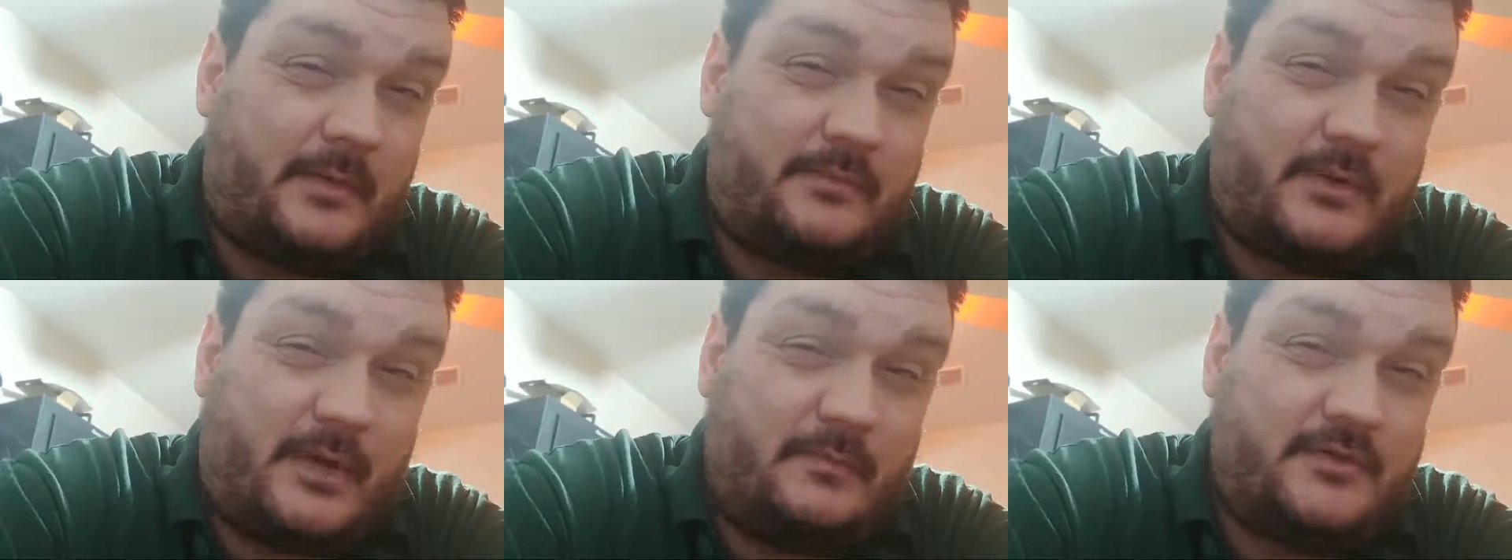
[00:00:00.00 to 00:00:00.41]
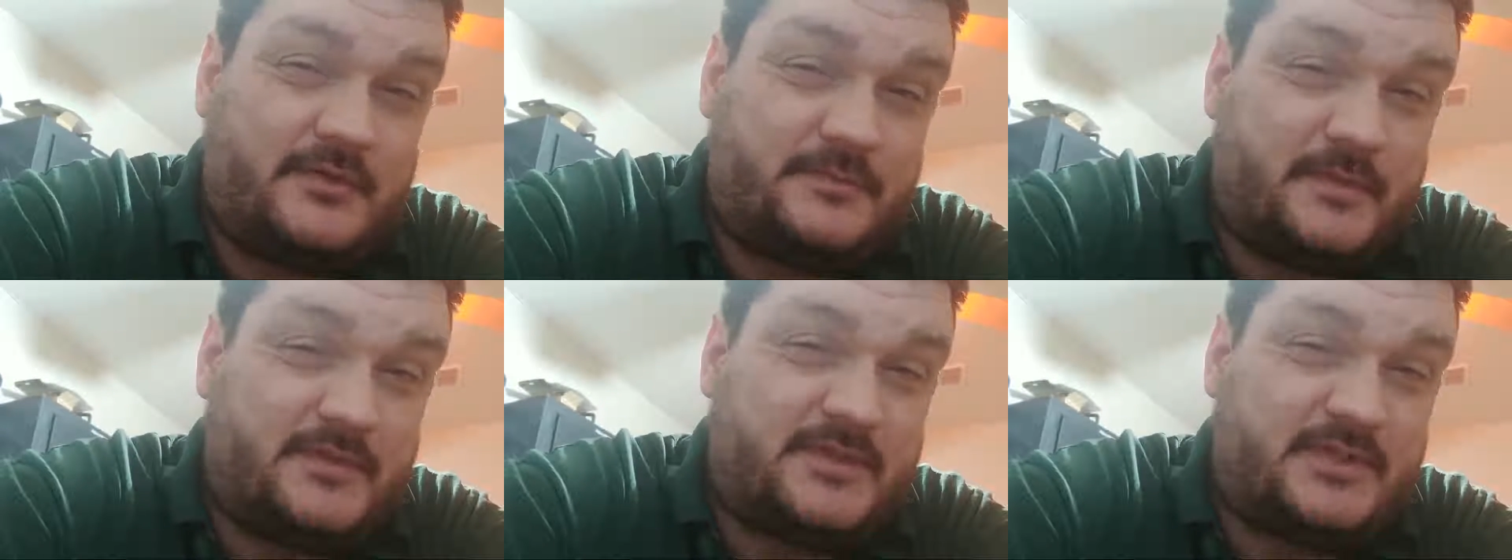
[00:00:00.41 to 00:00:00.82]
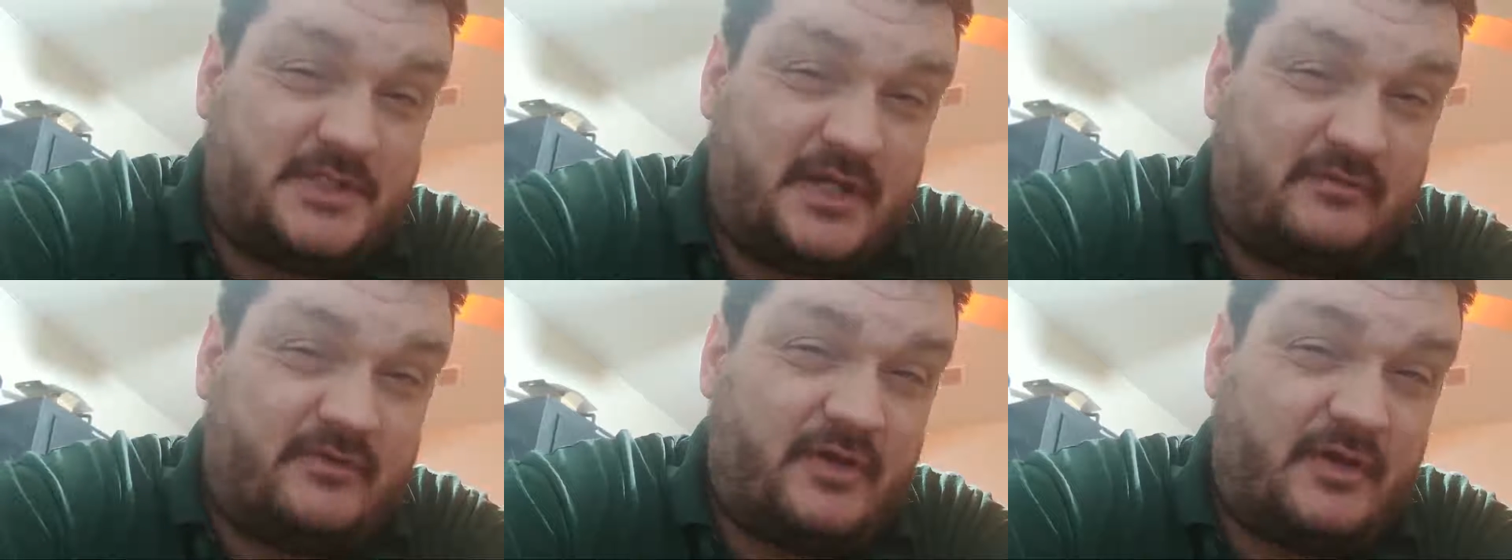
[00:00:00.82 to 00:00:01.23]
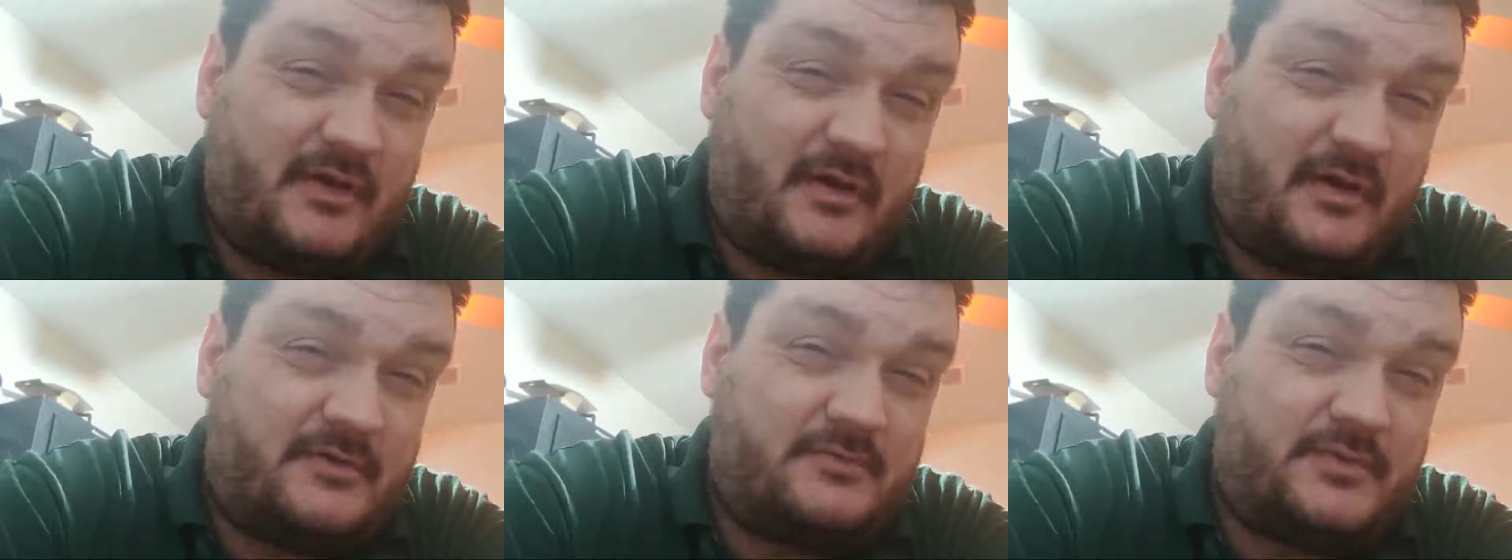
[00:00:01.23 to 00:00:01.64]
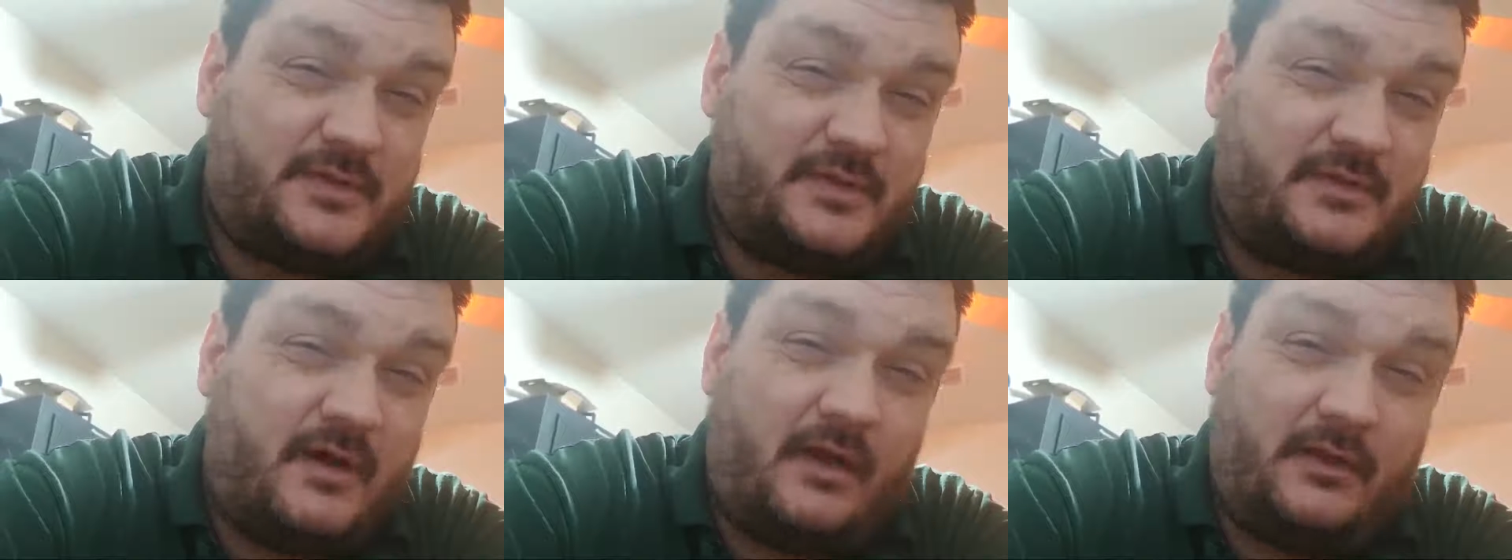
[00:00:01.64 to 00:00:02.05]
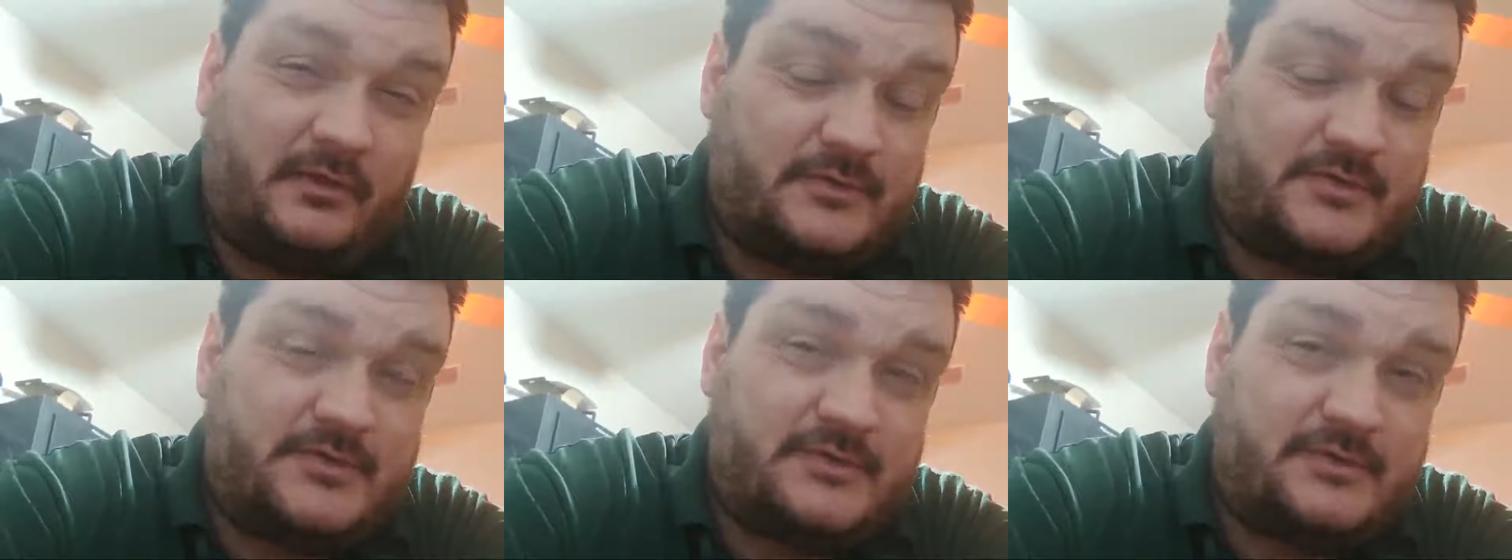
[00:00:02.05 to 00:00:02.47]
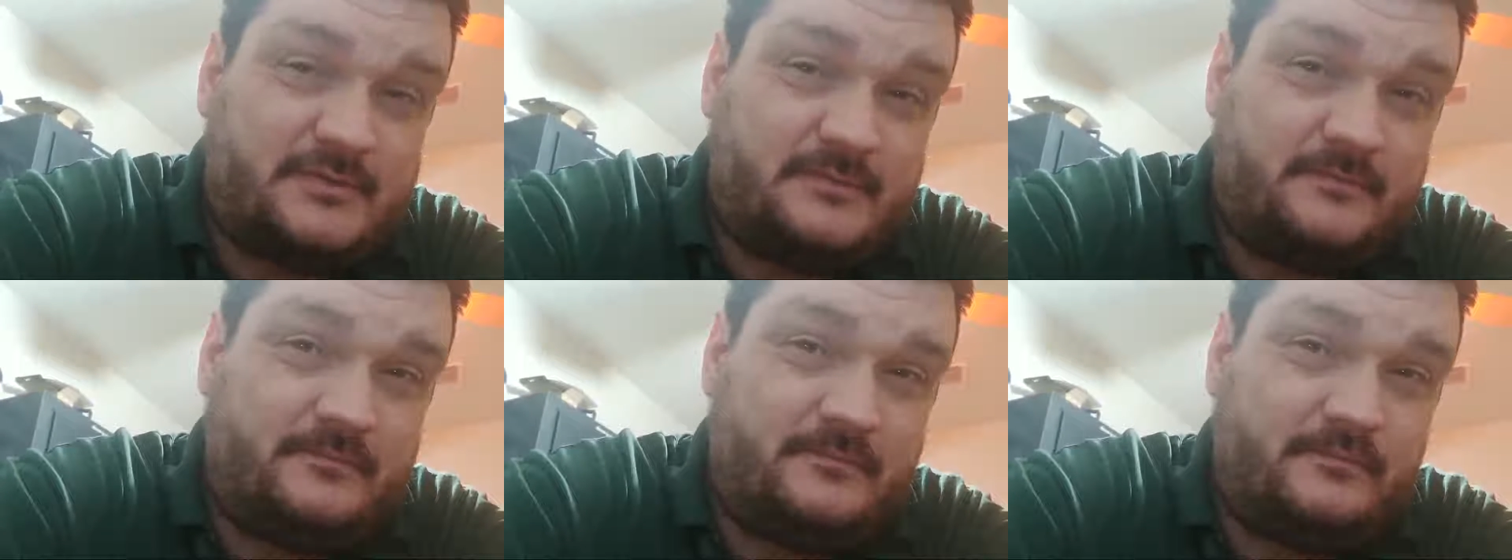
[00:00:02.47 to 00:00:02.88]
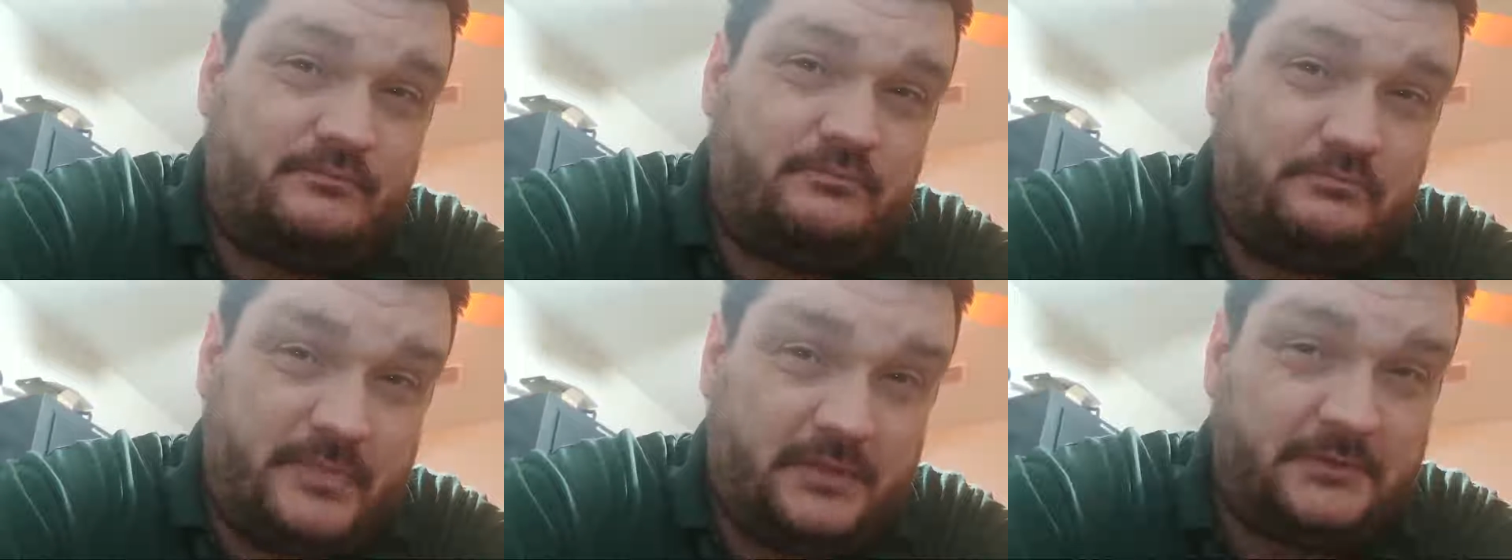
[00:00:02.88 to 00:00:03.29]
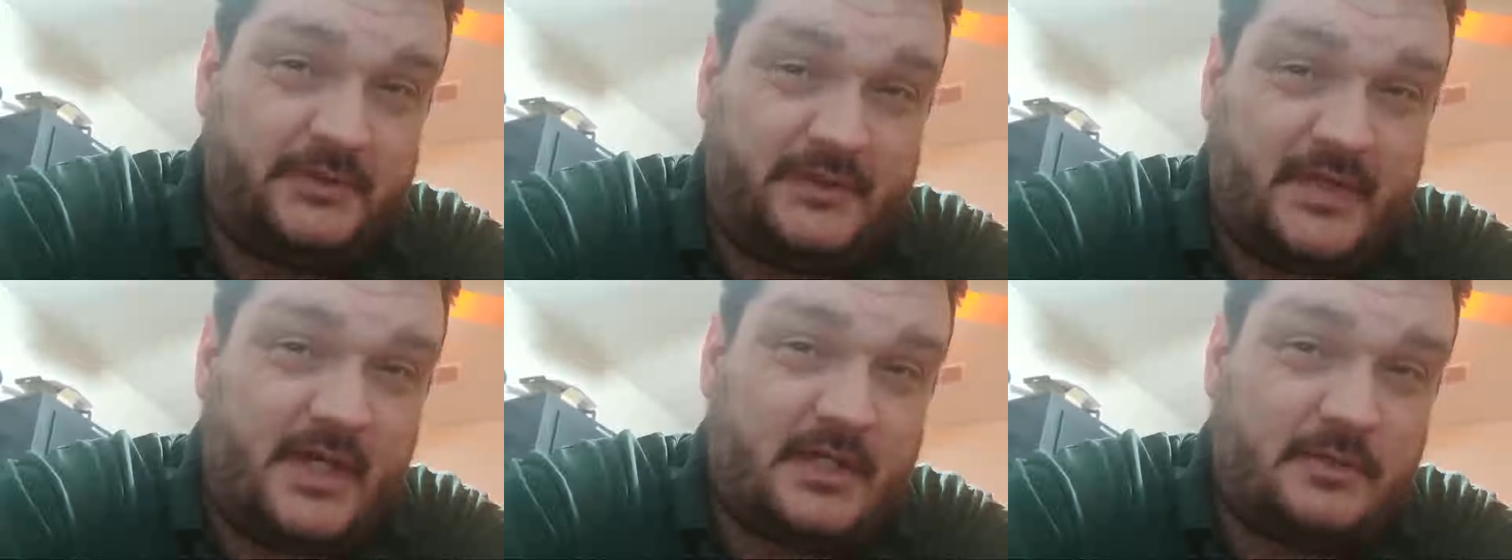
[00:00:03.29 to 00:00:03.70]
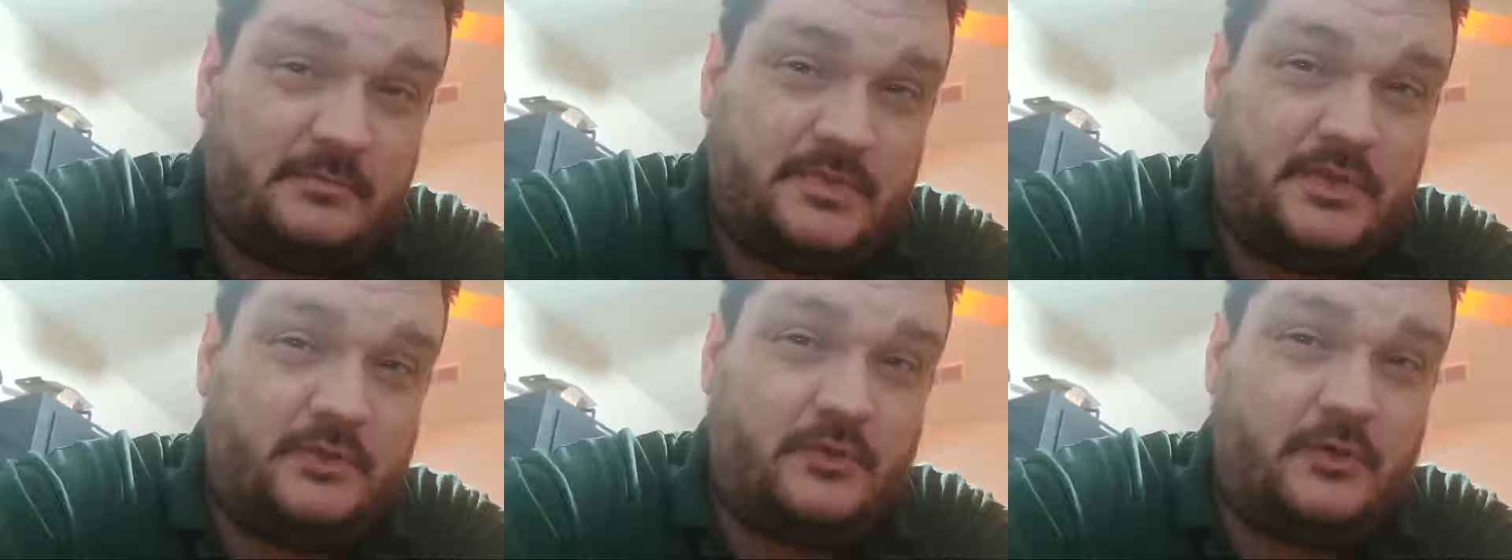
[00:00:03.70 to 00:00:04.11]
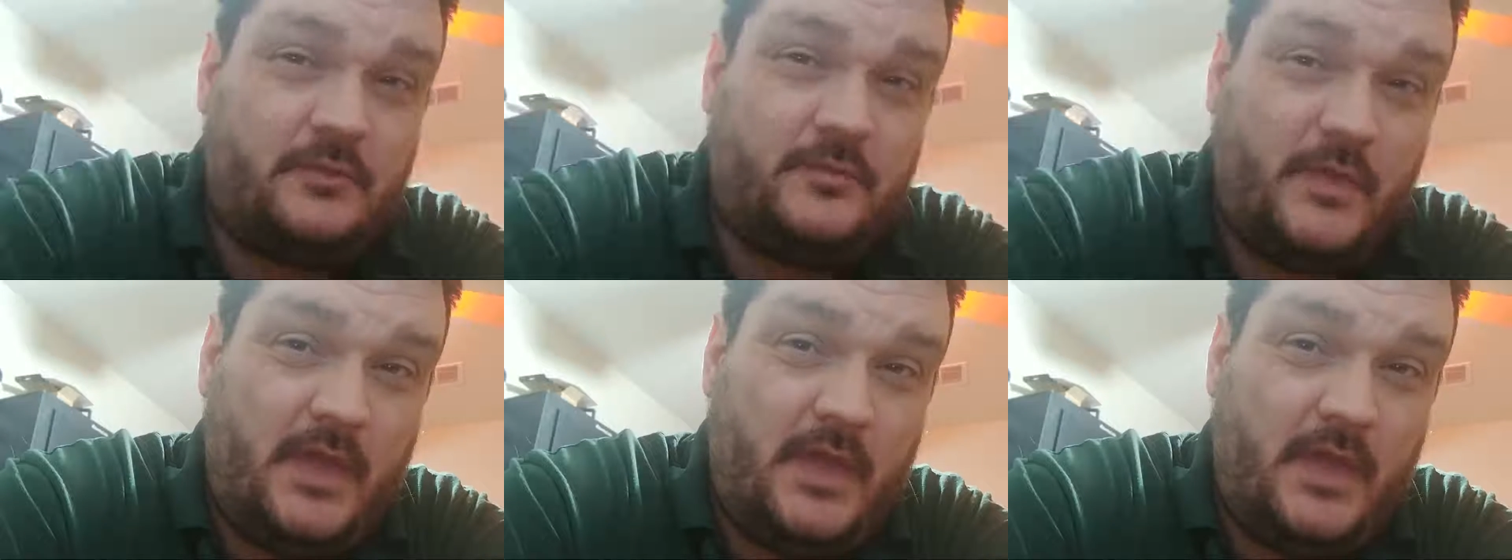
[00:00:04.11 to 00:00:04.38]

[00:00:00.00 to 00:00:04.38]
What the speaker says: I probably spent $700 building that computer.